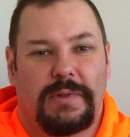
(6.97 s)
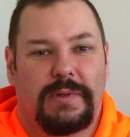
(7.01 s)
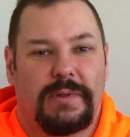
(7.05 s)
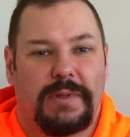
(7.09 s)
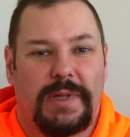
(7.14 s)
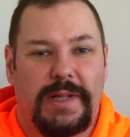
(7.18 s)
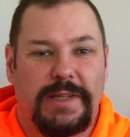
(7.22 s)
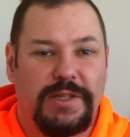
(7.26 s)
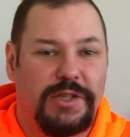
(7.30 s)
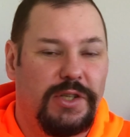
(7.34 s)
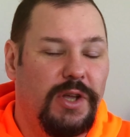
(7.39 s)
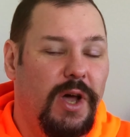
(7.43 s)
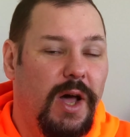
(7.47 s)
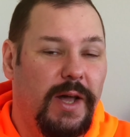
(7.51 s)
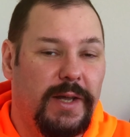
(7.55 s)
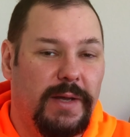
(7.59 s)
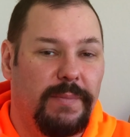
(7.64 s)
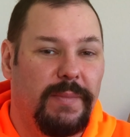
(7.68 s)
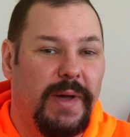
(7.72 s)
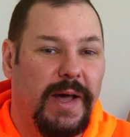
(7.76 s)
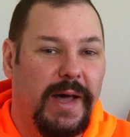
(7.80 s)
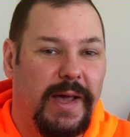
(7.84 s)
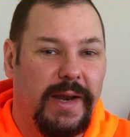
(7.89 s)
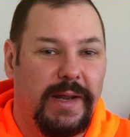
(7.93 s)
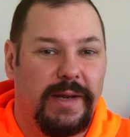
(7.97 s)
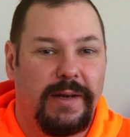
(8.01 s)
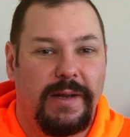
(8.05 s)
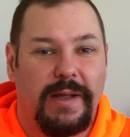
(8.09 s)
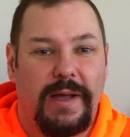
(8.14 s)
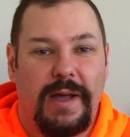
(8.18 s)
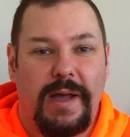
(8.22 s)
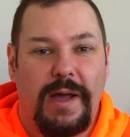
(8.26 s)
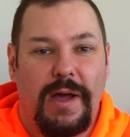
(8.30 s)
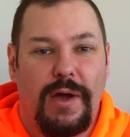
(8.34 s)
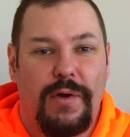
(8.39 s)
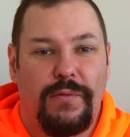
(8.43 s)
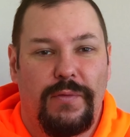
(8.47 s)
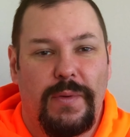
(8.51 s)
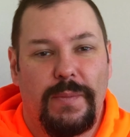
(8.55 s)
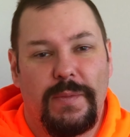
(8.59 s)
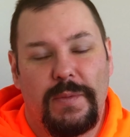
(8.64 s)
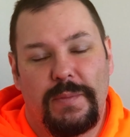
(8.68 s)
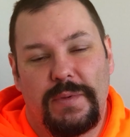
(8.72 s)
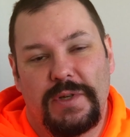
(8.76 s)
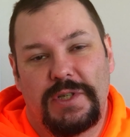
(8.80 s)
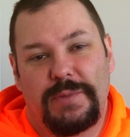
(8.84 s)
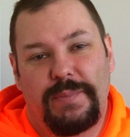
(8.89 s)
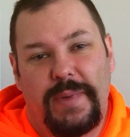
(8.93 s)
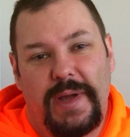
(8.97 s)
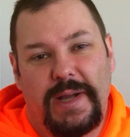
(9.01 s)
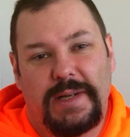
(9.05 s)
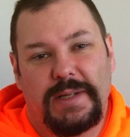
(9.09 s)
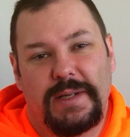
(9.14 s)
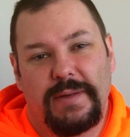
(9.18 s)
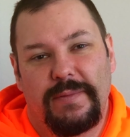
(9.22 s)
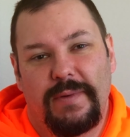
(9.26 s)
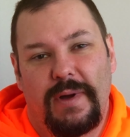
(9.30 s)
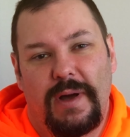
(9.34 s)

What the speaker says: Let's talk about it from the perspective